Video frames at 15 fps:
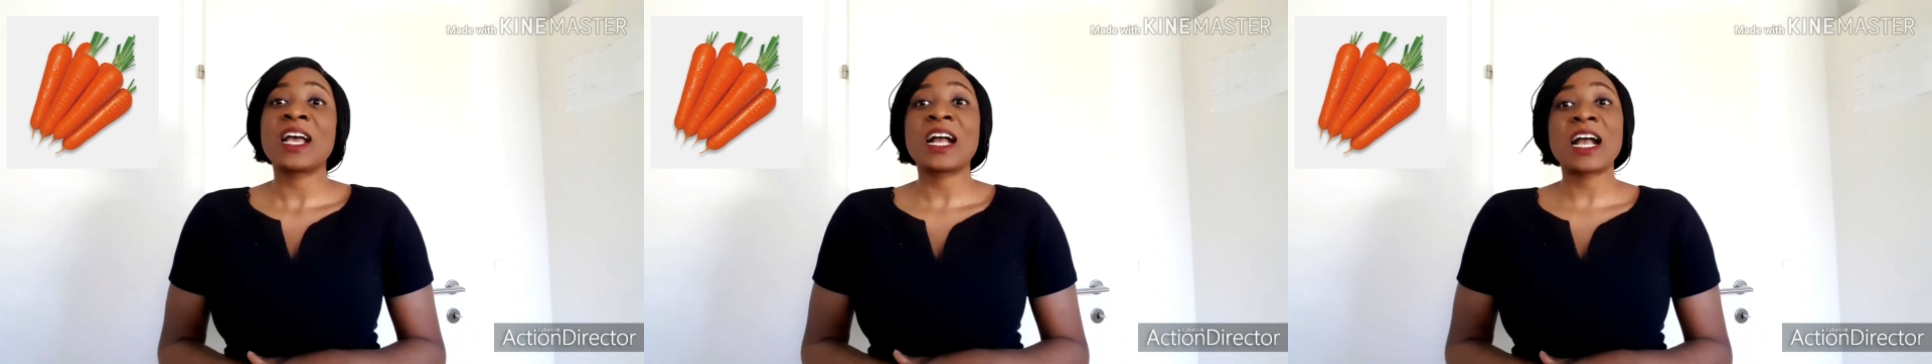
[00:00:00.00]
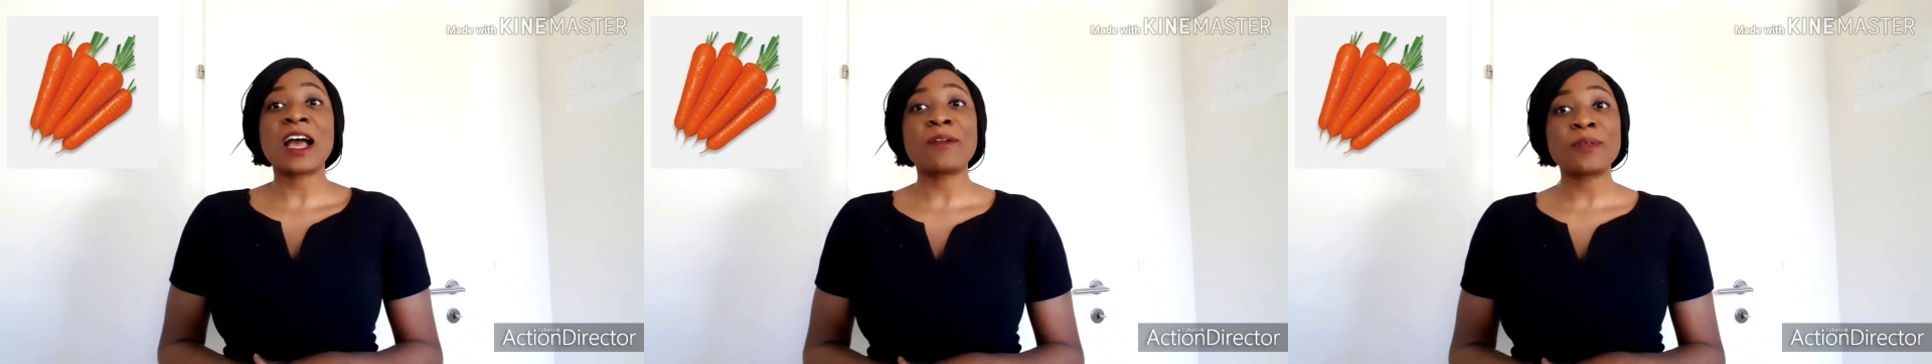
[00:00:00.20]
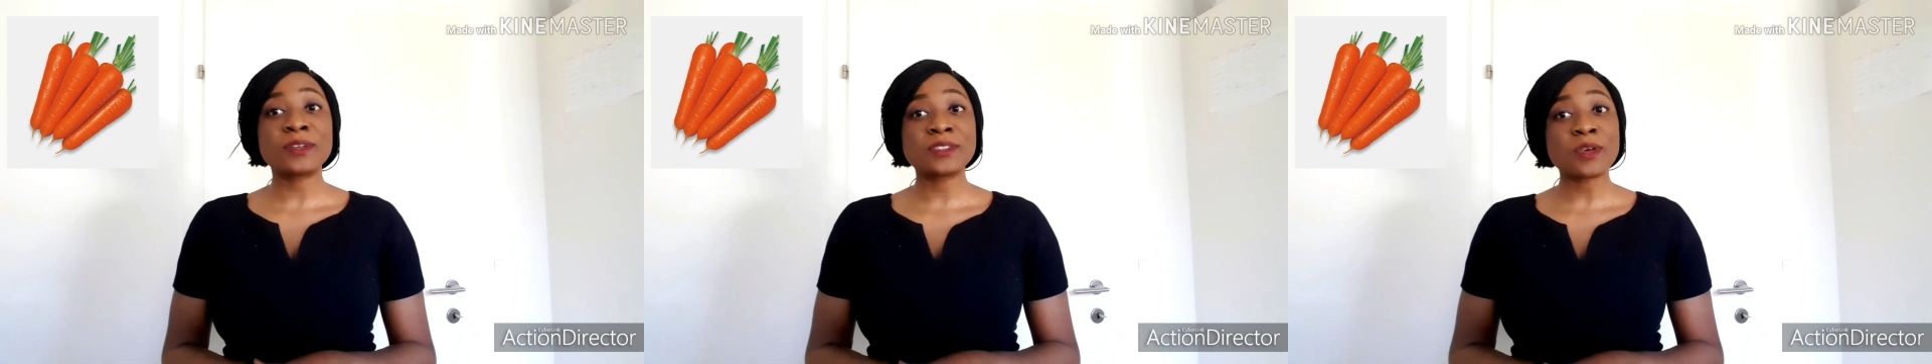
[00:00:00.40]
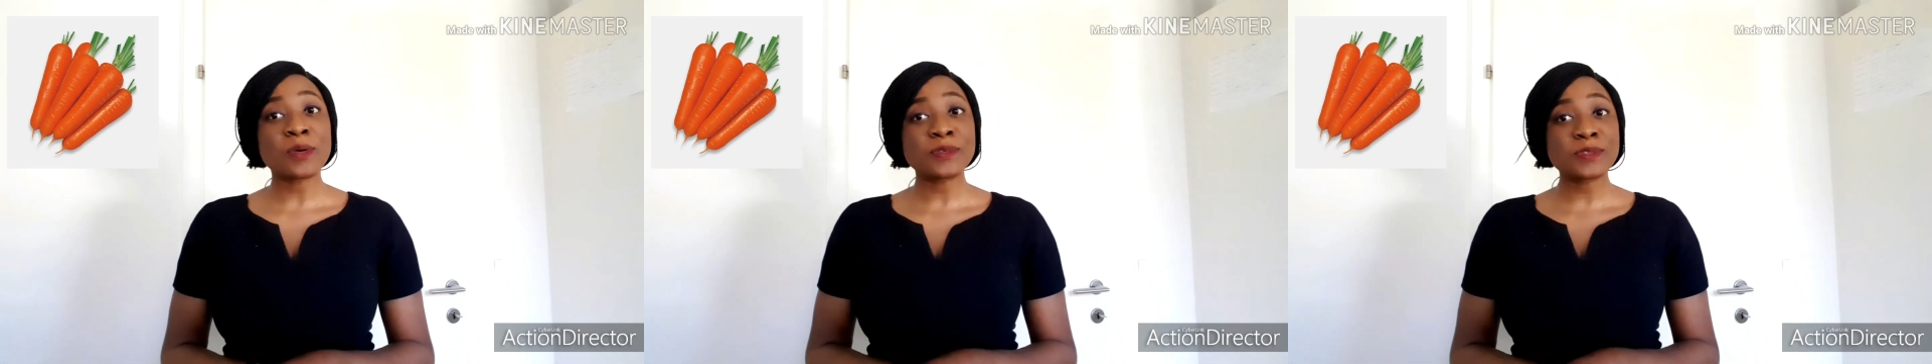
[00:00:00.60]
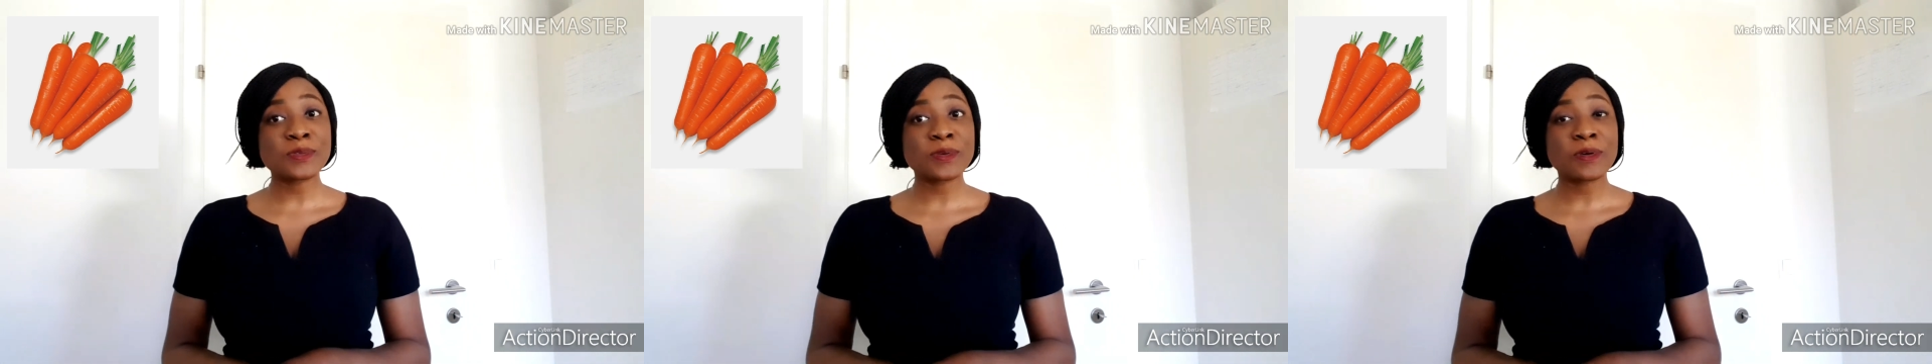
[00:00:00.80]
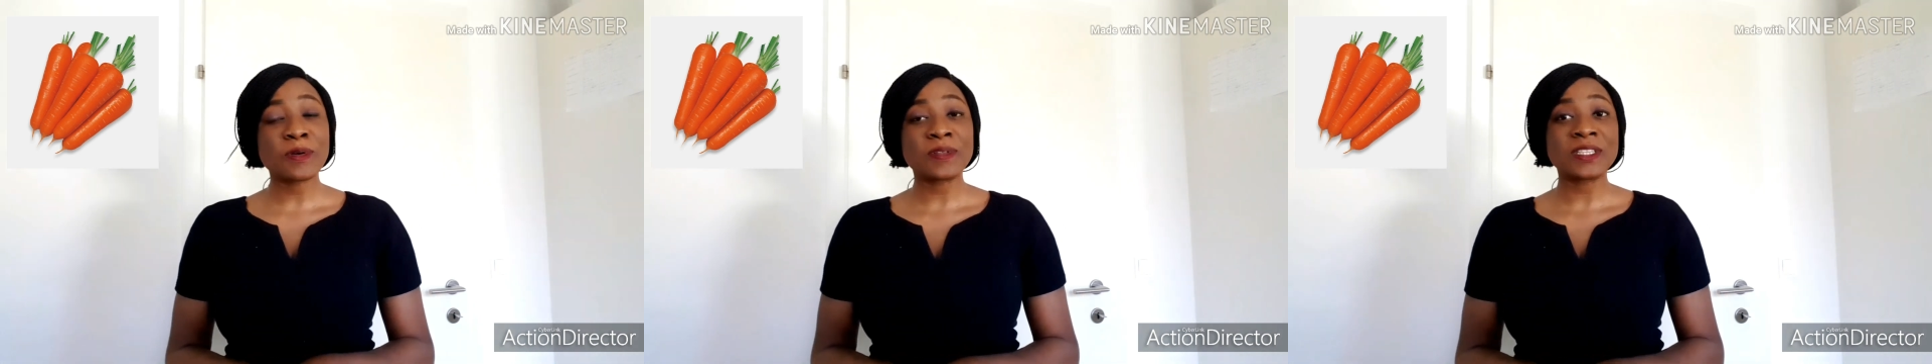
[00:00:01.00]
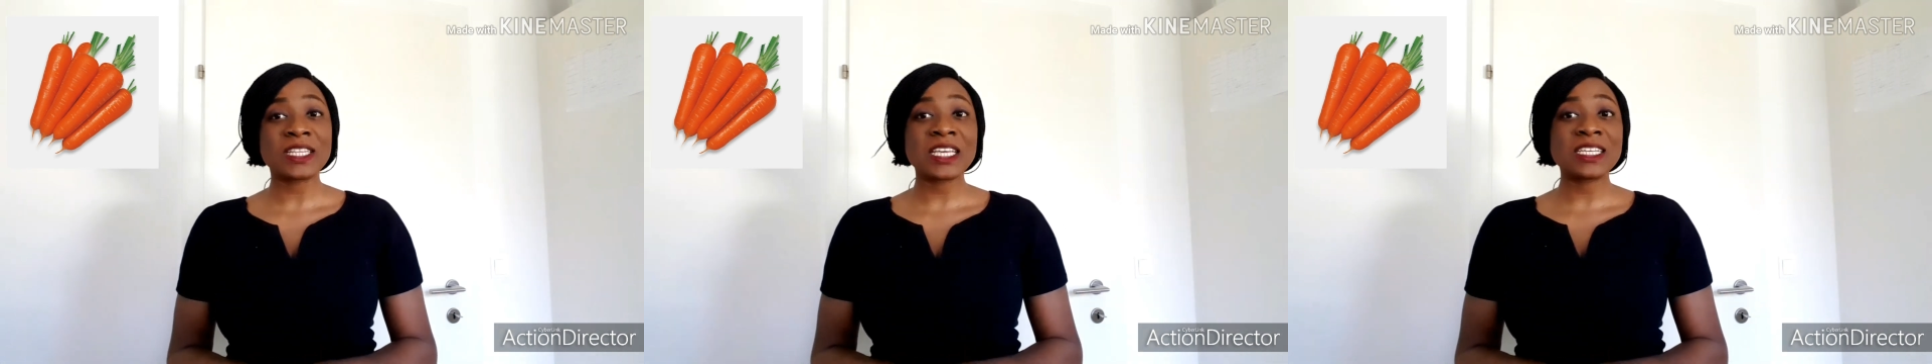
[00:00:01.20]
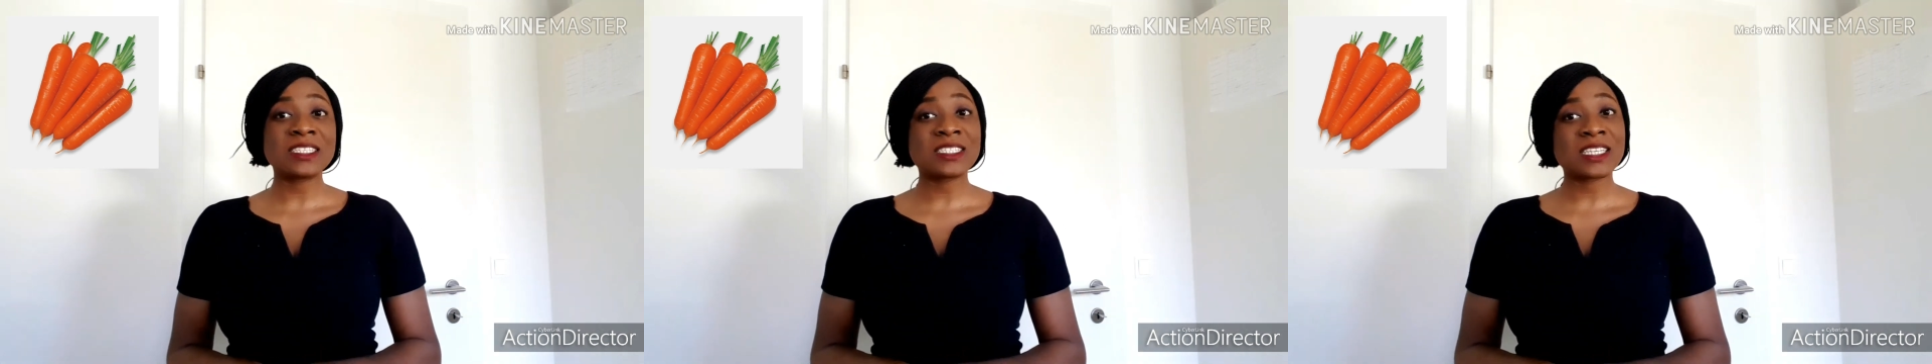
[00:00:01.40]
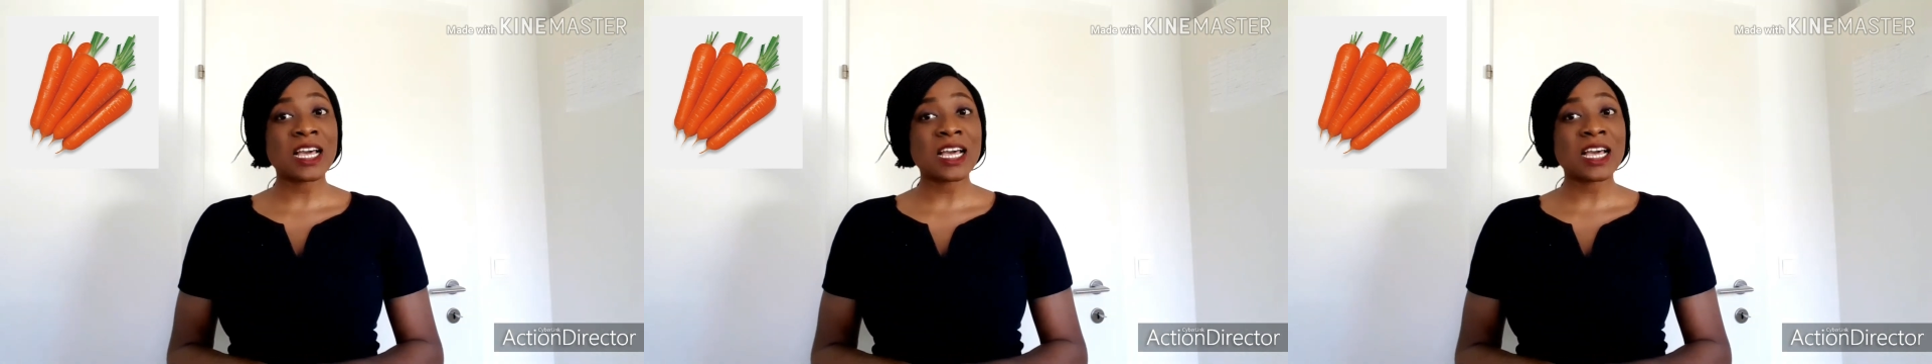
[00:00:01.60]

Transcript: Carrot also contains